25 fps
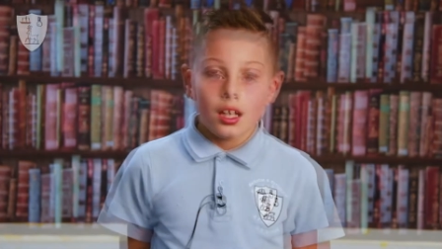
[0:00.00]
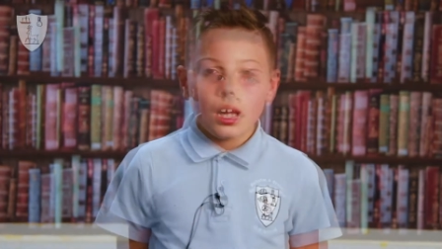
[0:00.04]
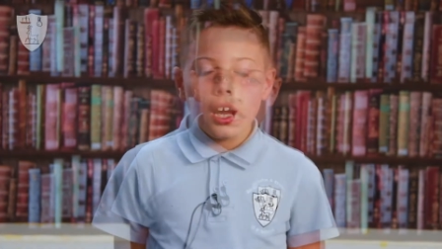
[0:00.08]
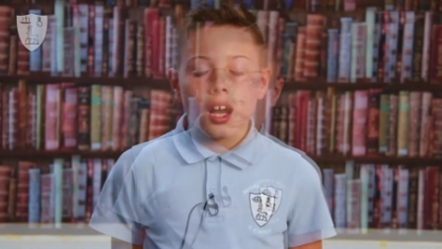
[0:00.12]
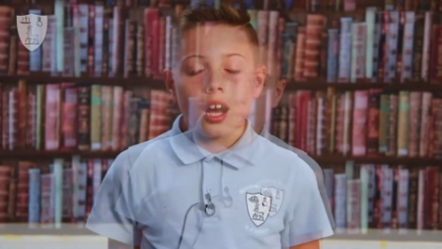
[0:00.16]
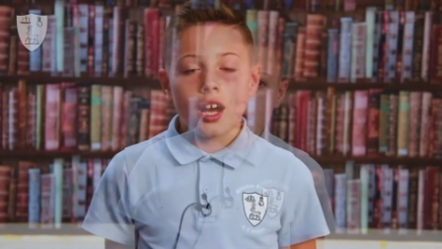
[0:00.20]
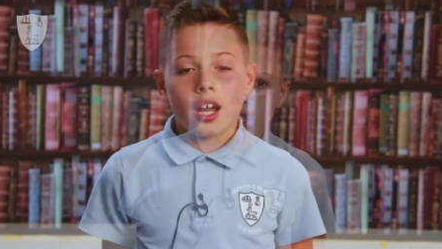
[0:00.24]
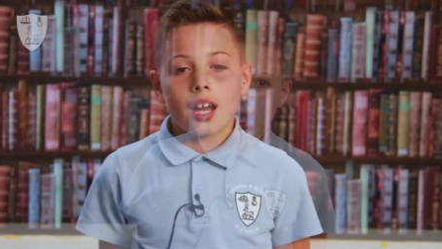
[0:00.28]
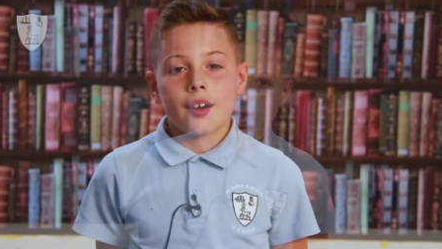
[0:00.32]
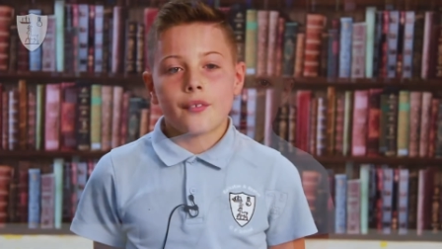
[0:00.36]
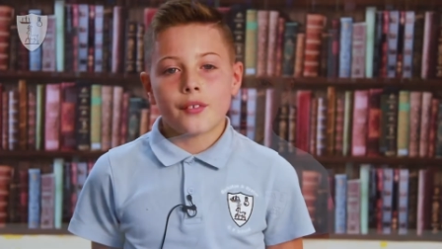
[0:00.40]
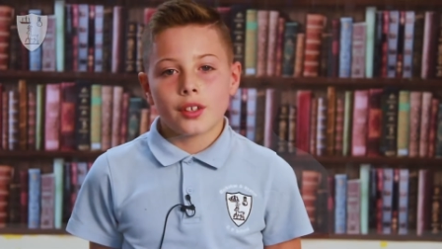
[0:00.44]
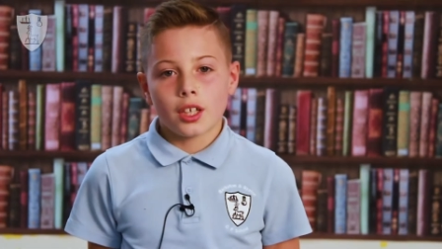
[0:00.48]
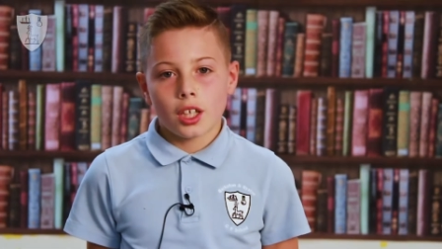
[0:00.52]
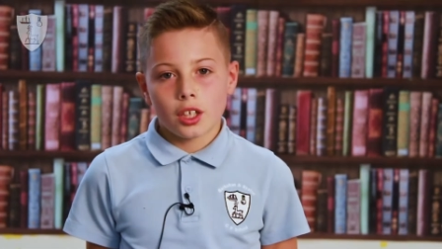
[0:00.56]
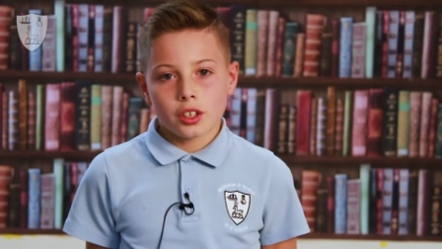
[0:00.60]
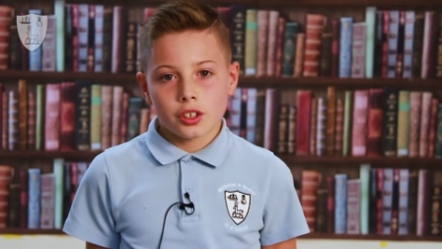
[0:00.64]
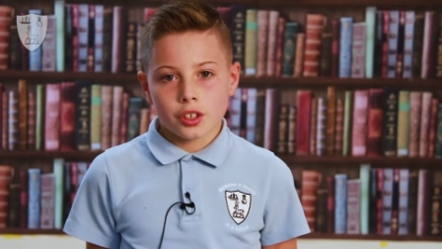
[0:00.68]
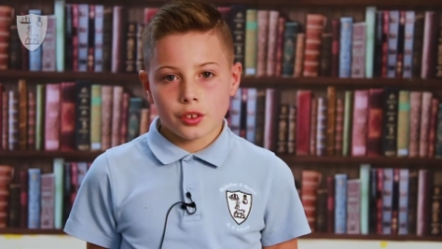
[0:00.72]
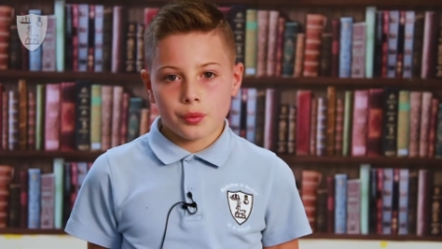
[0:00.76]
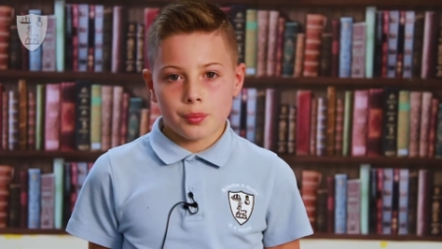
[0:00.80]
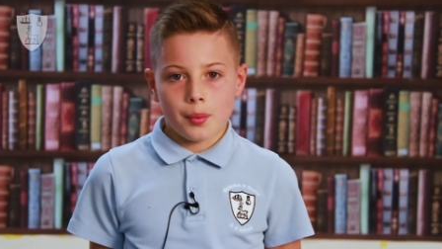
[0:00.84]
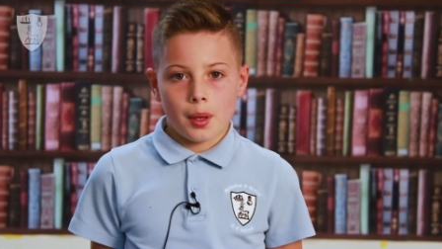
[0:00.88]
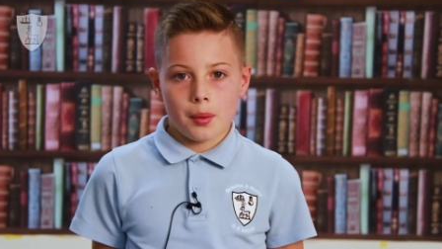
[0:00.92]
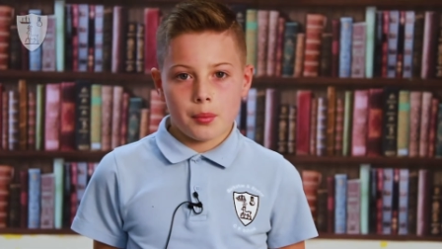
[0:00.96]
I have a lot
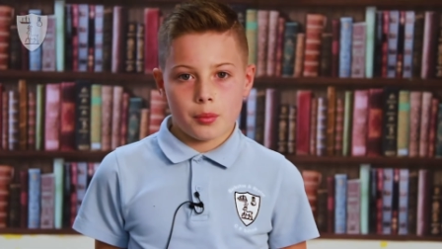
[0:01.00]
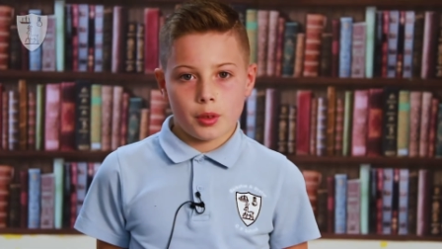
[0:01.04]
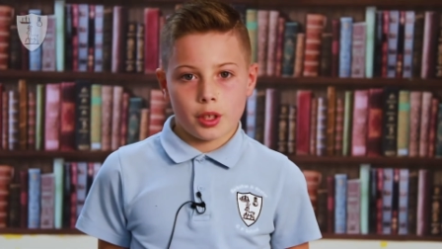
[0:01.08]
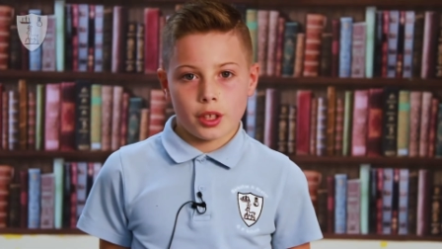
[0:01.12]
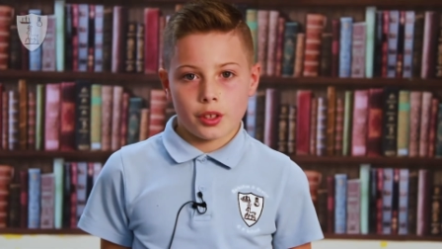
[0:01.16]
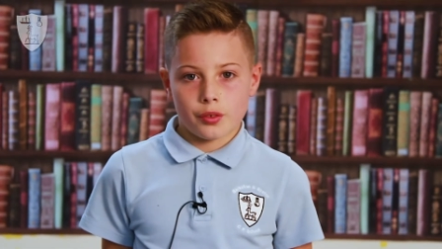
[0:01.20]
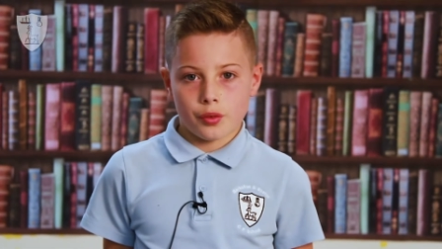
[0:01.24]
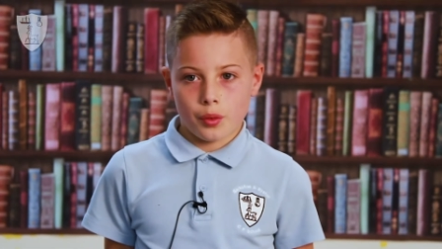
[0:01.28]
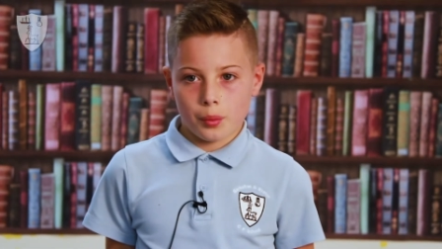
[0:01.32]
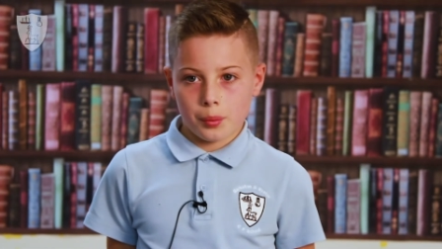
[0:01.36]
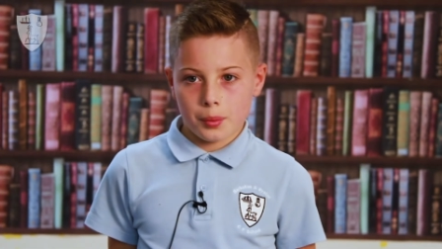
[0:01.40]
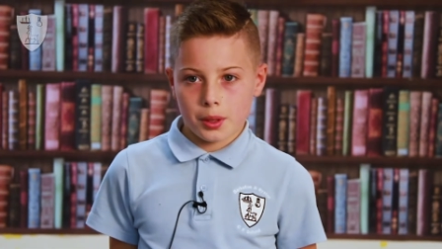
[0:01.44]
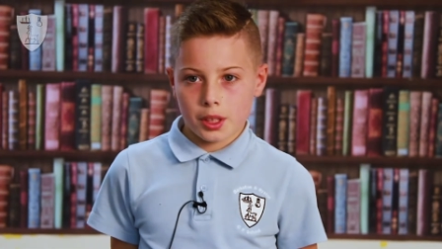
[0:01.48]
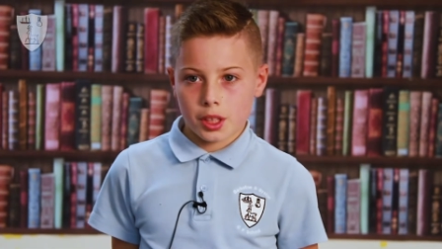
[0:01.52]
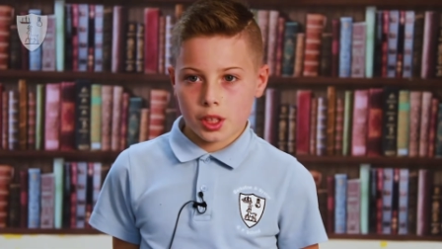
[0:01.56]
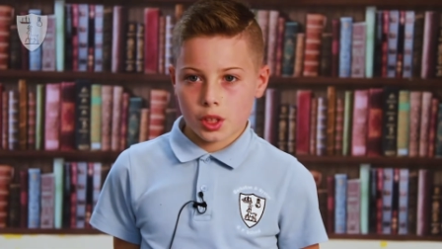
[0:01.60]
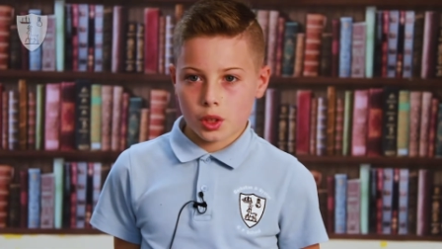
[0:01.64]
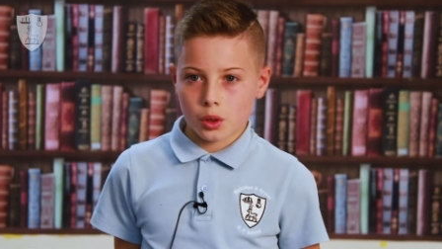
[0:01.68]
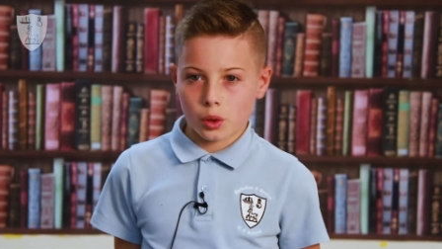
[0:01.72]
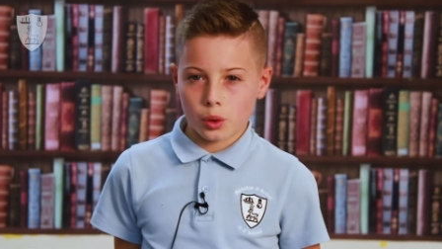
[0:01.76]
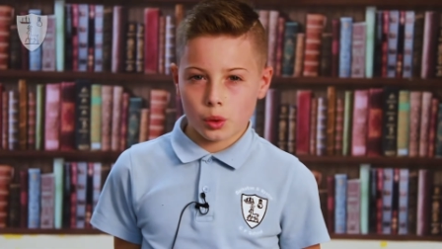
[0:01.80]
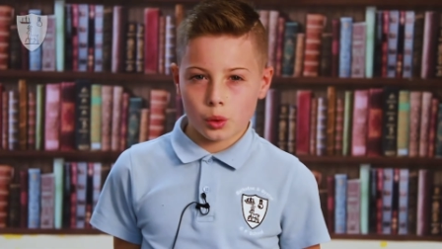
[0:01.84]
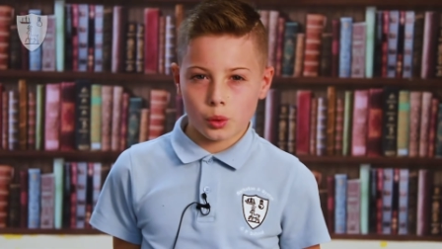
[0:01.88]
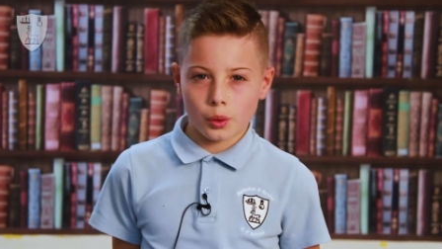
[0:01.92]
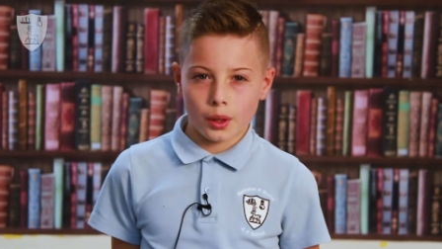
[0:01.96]
of memories from this
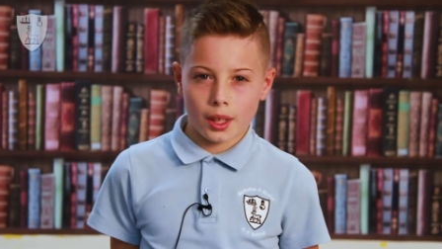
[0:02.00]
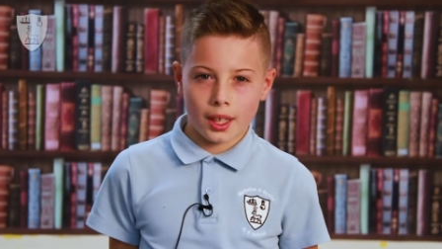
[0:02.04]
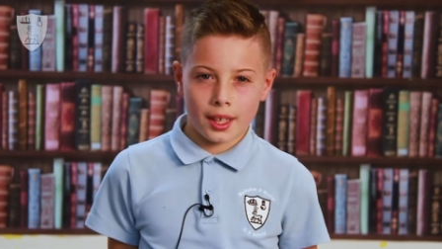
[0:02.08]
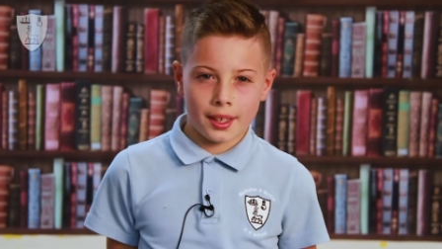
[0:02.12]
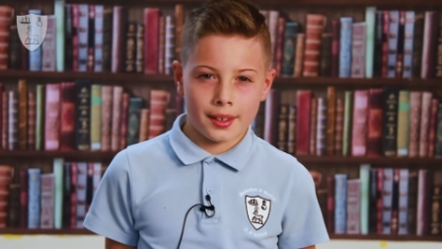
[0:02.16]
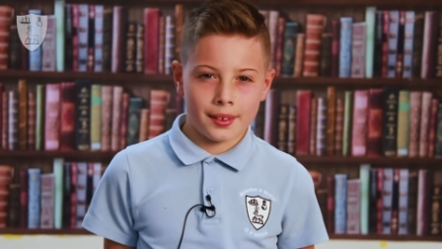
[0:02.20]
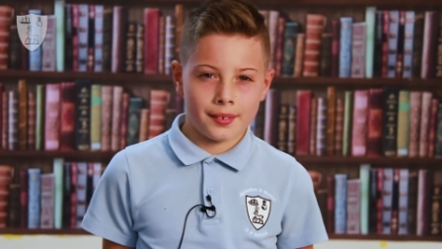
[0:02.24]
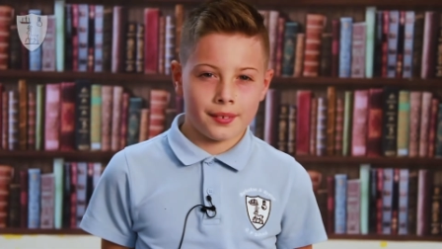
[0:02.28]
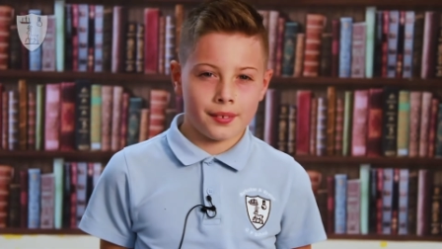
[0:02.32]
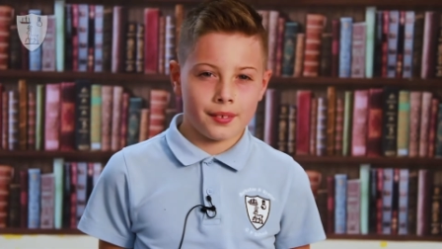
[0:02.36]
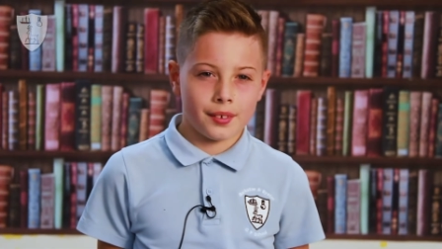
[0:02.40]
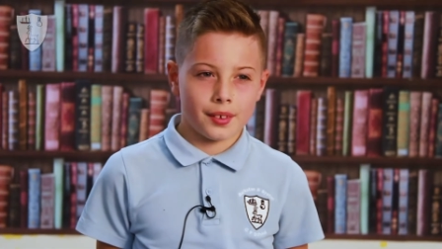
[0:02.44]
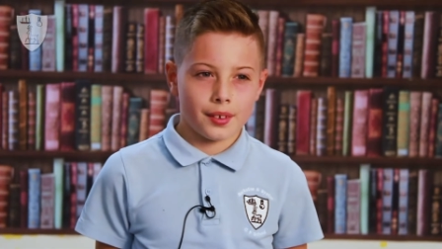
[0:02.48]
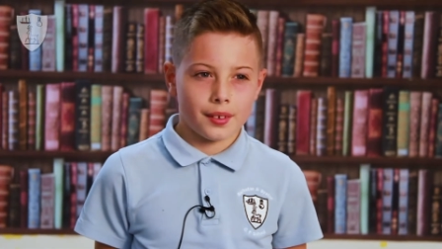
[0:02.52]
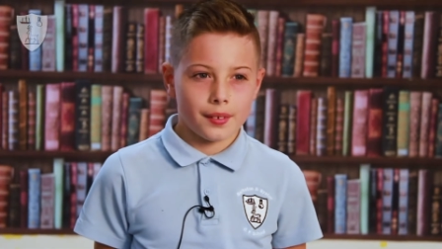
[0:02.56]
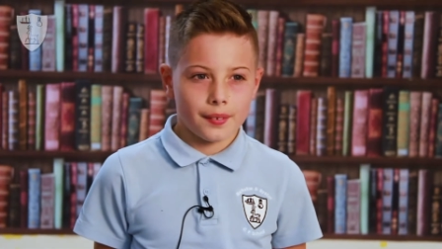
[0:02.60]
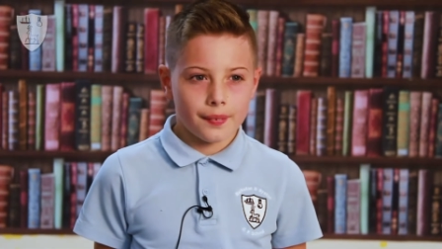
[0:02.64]
school and